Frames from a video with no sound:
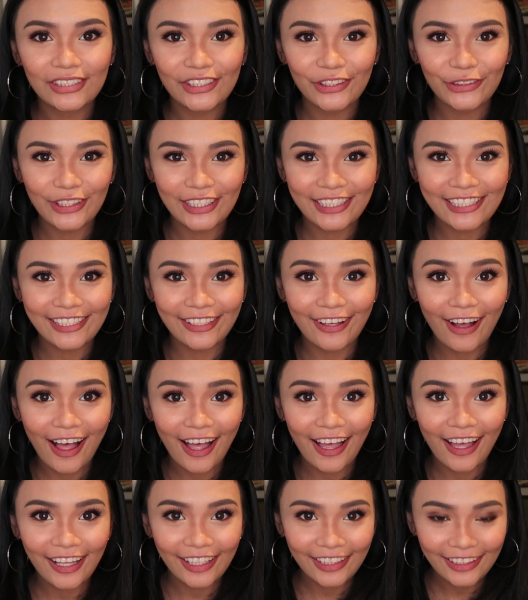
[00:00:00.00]
So that's
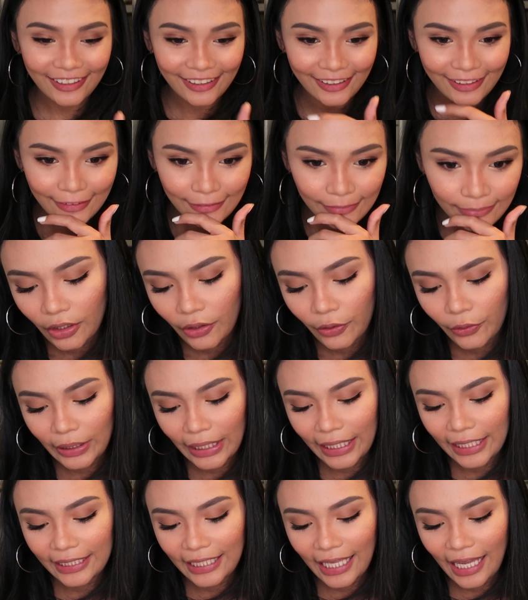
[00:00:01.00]
gone.
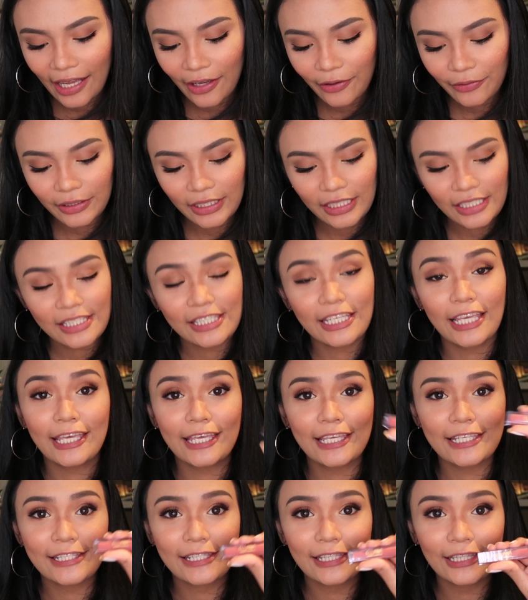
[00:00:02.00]
Okay, now this
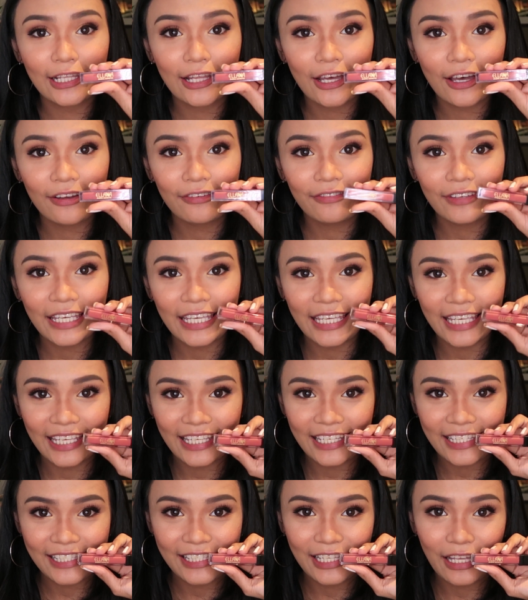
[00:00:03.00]
is Love
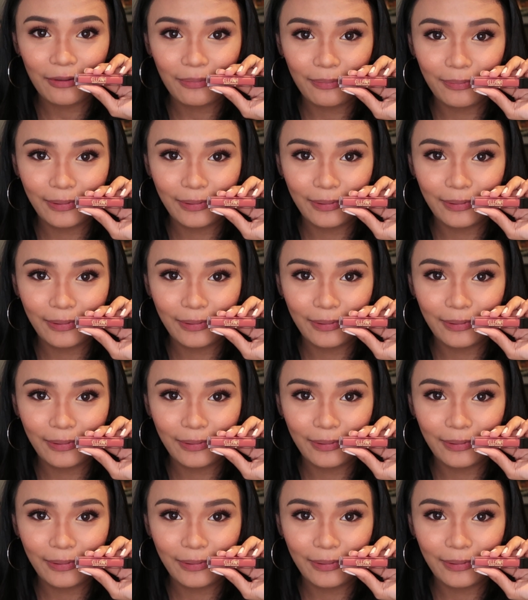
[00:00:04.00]
is a